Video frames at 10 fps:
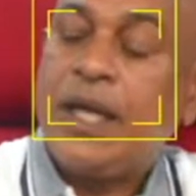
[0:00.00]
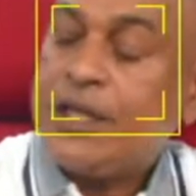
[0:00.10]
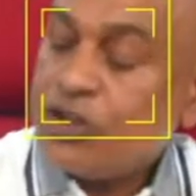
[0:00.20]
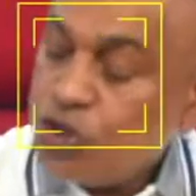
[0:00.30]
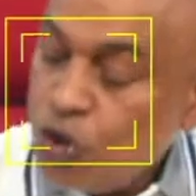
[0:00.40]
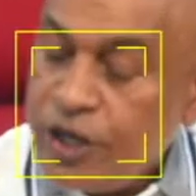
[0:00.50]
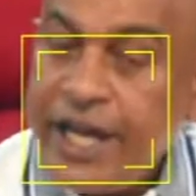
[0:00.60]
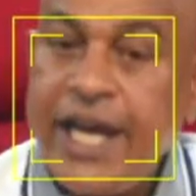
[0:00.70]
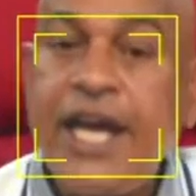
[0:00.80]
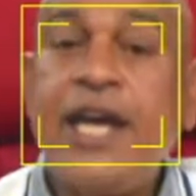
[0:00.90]

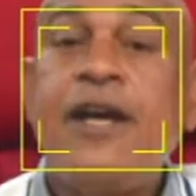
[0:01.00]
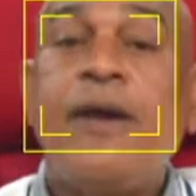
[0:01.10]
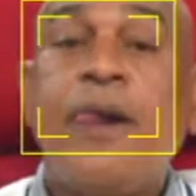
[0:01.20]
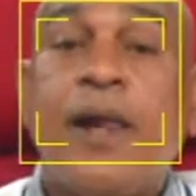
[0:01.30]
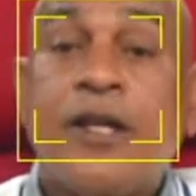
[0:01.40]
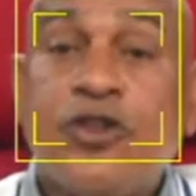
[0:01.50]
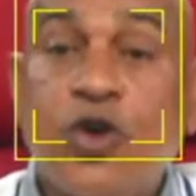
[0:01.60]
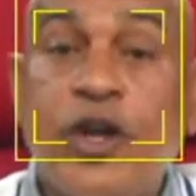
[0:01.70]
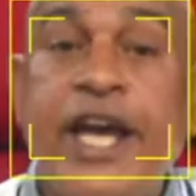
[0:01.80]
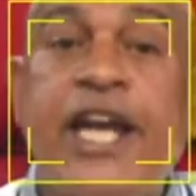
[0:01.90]
Today
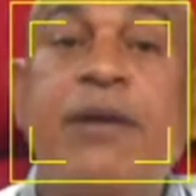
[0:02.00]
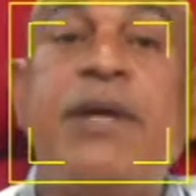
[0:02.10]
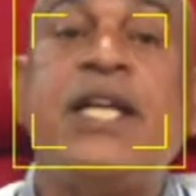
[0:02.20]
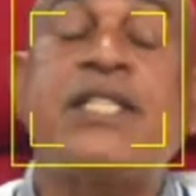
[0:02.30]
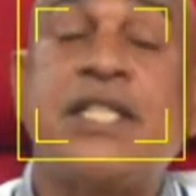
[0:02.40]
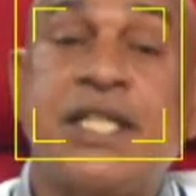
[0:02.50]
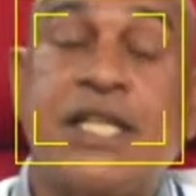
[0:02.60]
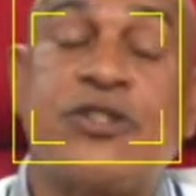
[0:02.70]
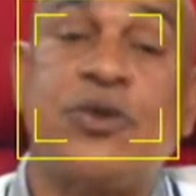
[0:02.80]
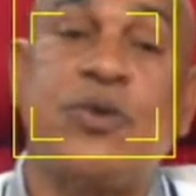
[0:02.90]
the minister said
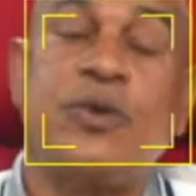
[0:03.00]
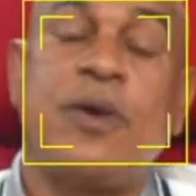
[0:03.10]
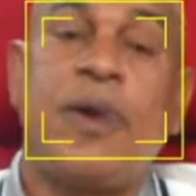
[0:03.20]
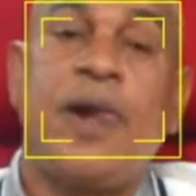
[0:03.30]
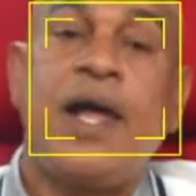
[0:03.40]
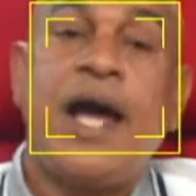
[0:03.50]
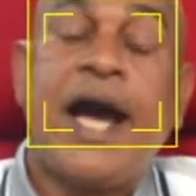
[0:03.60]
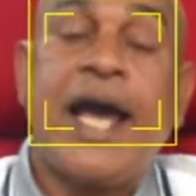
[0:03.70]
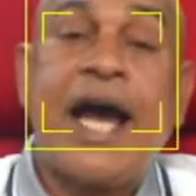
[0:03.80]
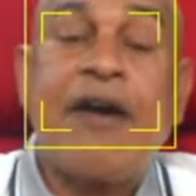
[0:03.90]
so. I have the